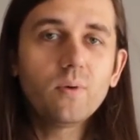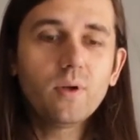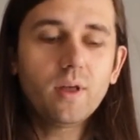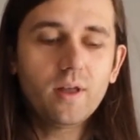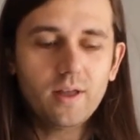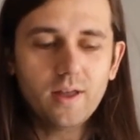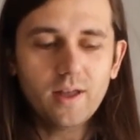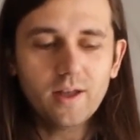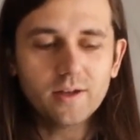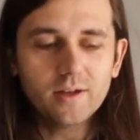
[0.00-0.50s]

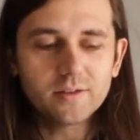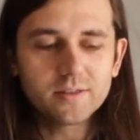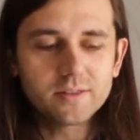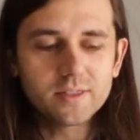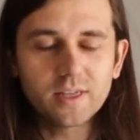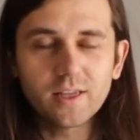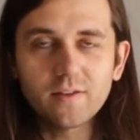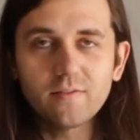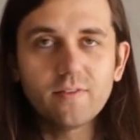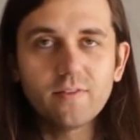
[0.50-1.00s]

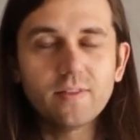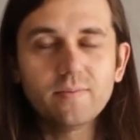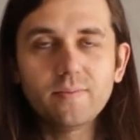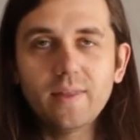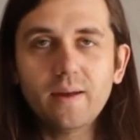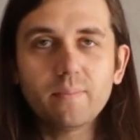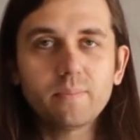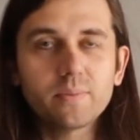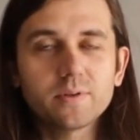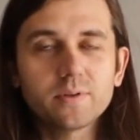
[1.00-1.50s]
To give
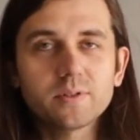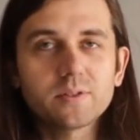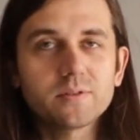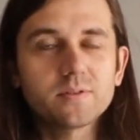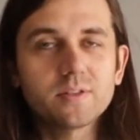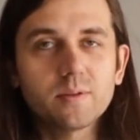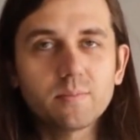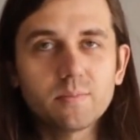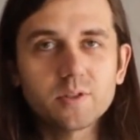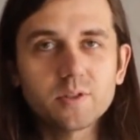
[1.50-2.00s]
that
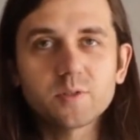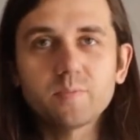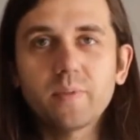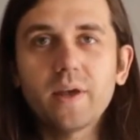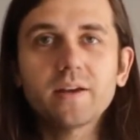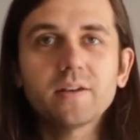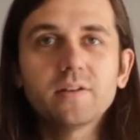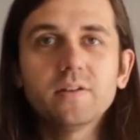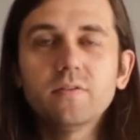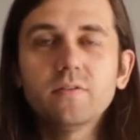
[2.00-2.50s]
some
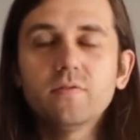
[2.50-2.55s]
perspective,